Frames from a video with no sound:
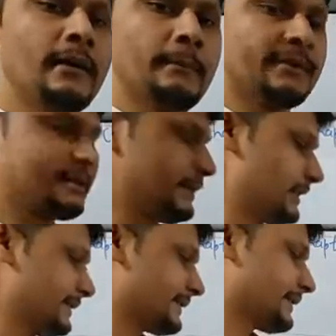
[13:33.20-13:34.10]
present
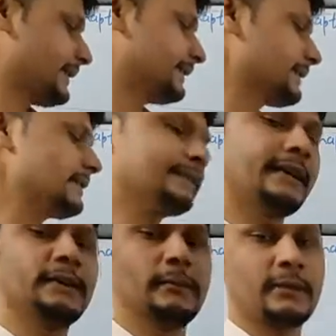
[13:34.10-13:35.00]
inside the
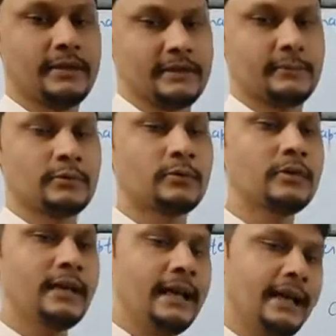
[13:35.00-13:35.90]
cytoplasm.
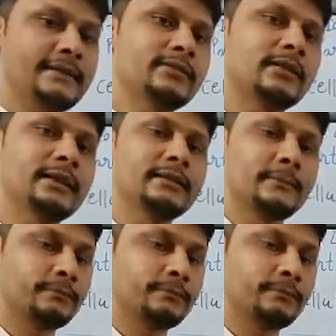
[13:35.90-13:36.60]
So as you can